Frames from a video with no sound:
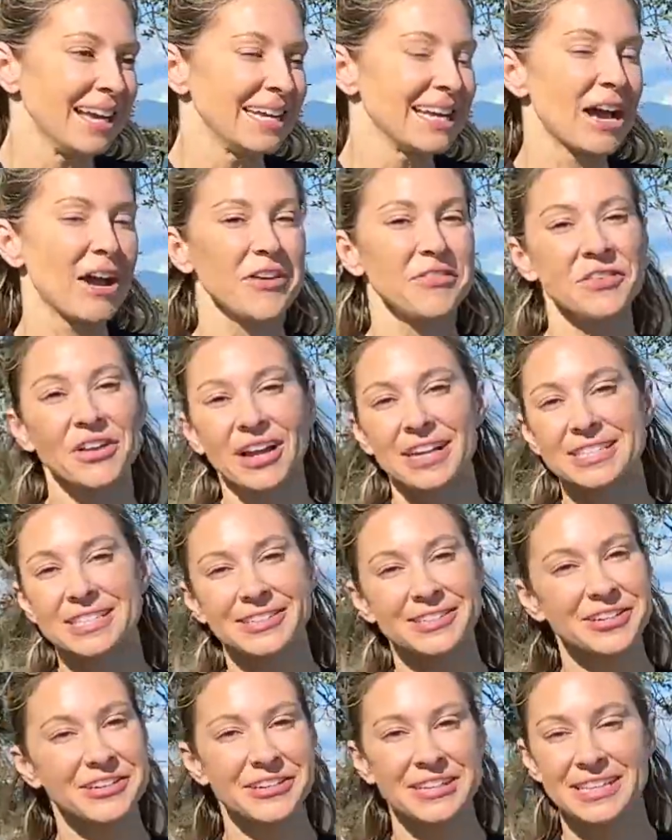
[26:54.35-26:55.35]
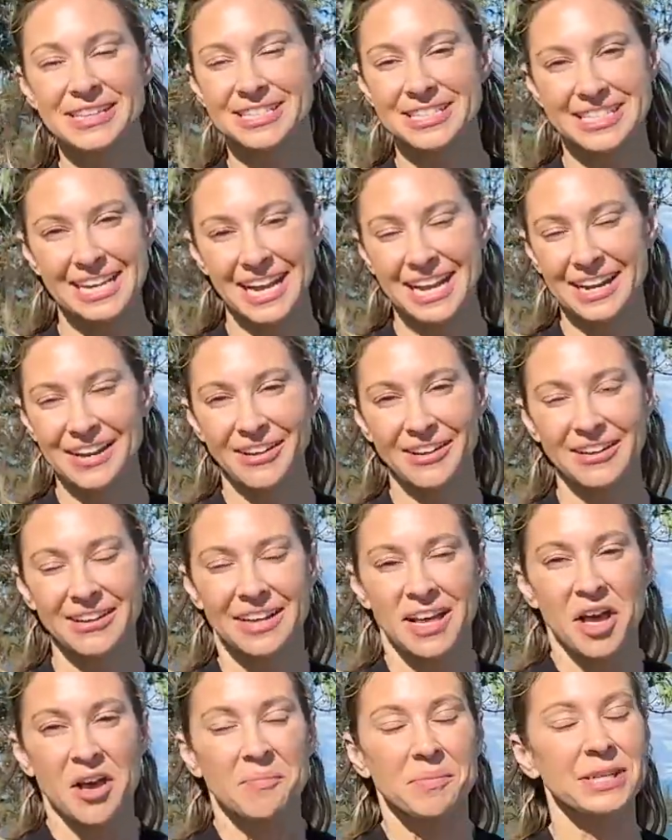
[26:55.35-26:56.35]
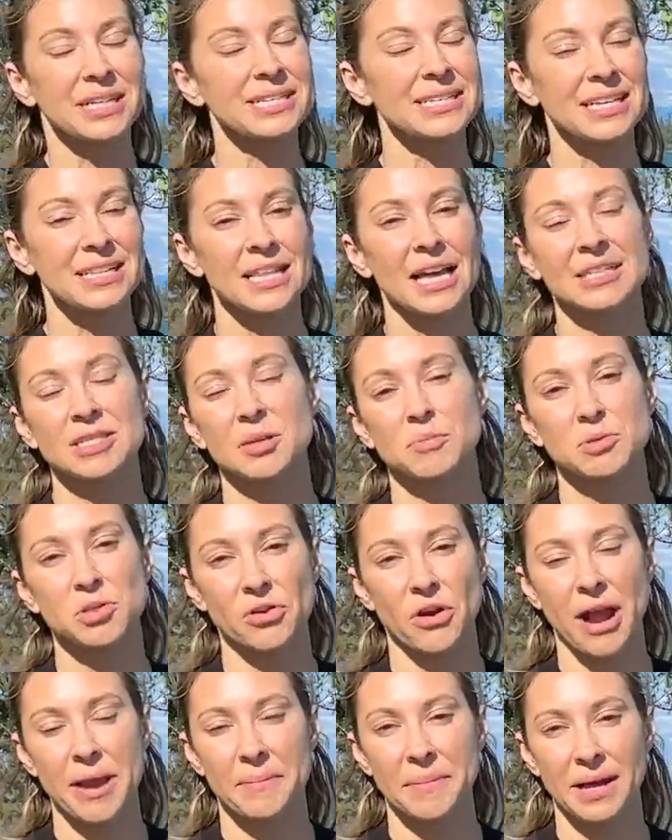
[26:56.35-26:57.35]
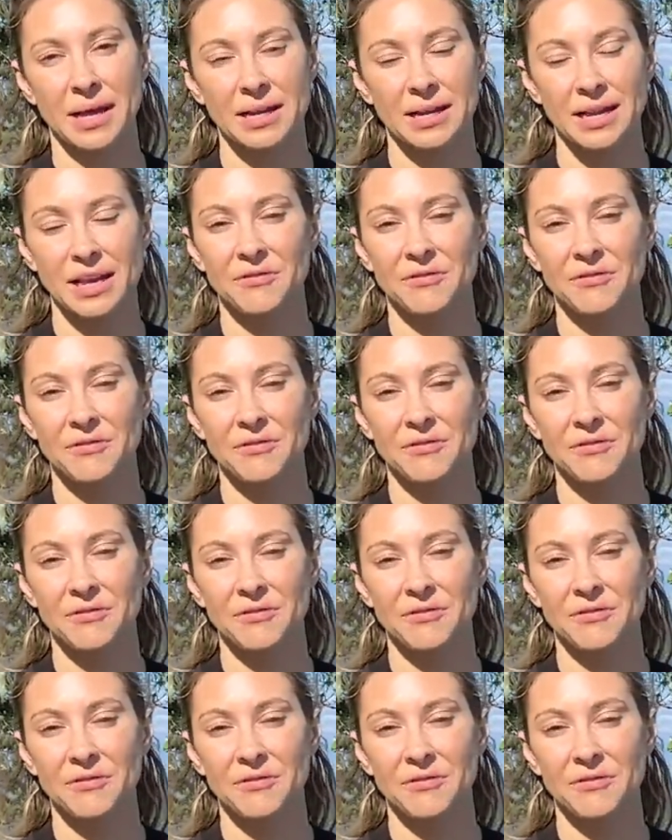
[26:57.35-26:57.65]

Now, if you guys are new to this channel, please hit that subscribe button.